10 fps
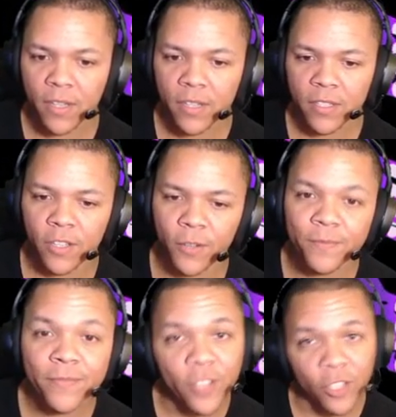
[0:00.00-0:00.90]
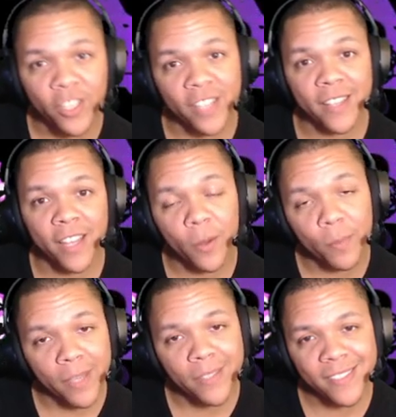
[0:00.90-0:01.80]
So, talk to you guys later.
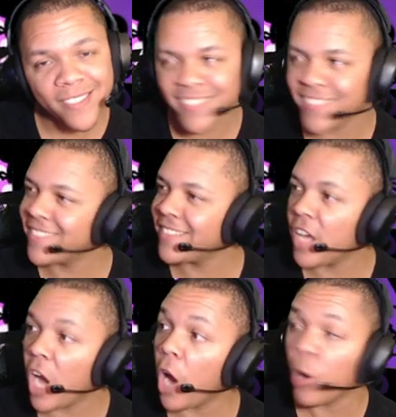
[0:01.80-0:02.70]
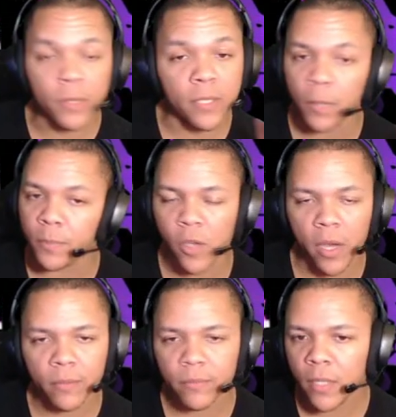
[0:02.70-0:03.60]
Peace. I hope this helped you
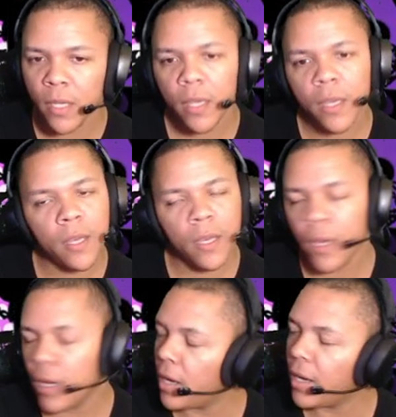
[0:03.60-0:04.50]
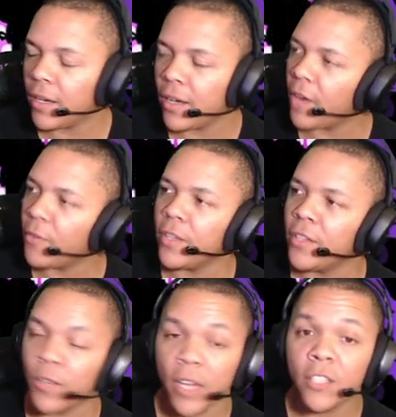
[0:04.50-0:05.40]
out. I really
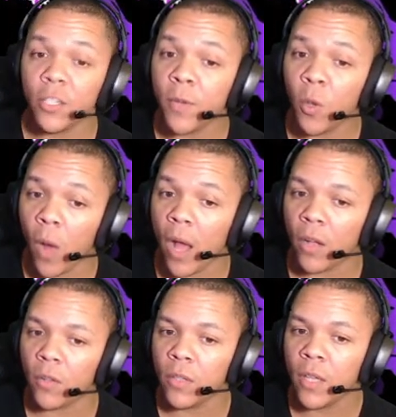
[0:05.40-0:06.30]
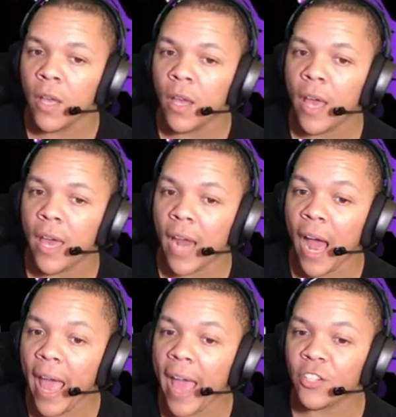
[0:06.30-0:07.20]
do. It took me a while, and
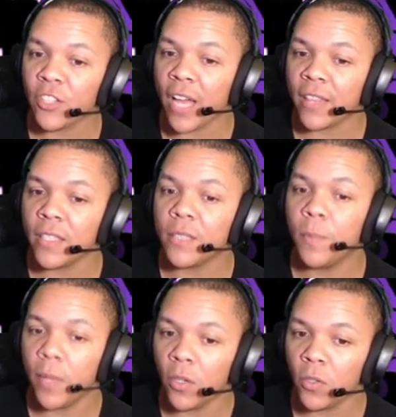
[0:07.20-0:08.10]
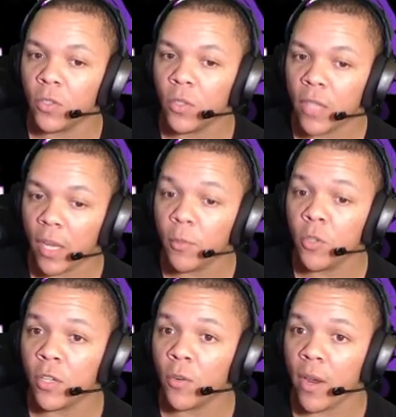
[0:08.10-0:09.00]
I actually got this build that I'm
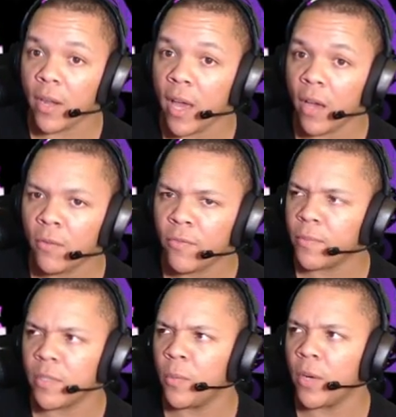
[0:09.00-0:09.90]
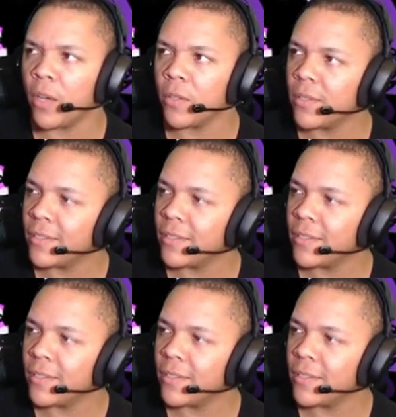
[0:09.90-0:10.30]
using right now from someone else.